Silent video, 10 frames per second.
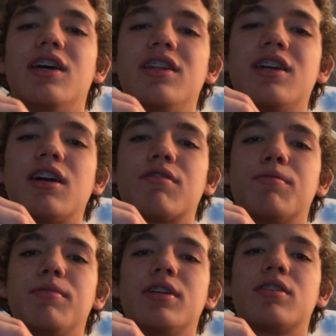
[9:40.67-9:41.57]
The
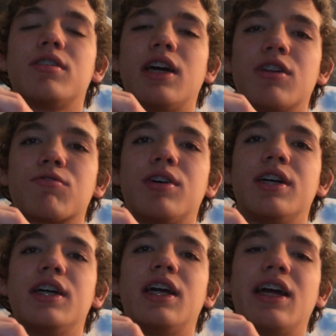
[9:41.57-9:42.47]
government, that is why
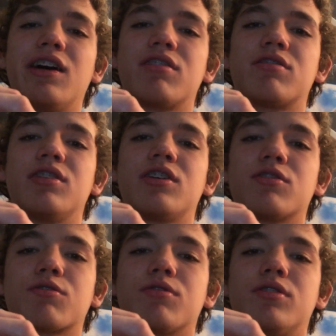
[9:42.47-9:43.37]
it has the
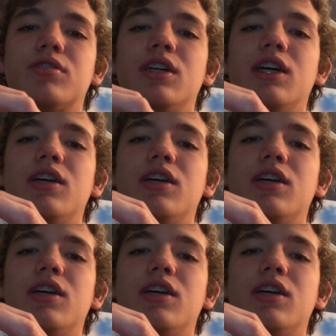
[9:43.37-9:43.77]
control